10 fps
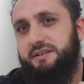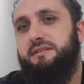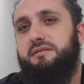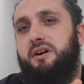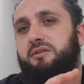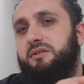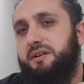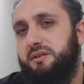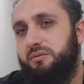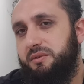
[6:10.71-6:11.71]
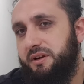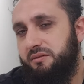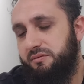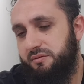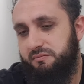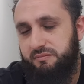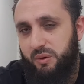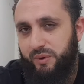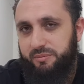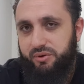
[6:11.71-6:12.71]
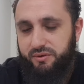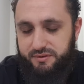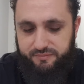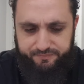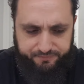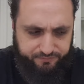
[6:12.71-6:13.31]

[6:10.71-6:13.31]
then I look like a weak person,